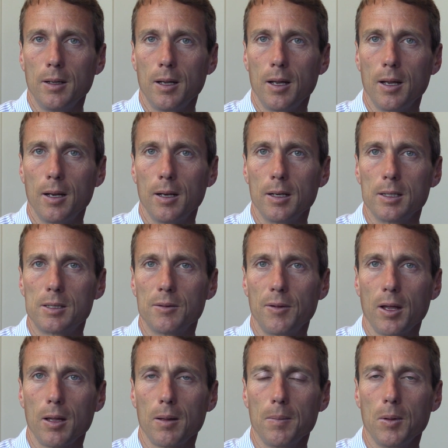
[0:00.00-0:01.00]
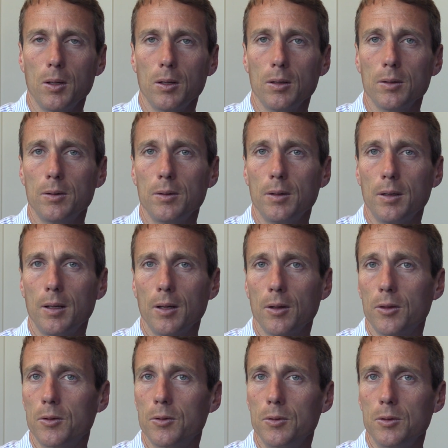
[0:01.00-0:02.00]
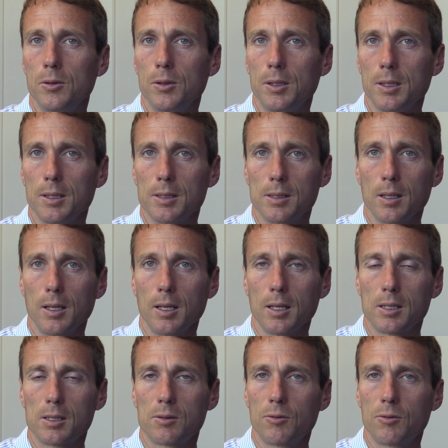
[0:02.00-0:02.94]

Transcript: And it's available through these links,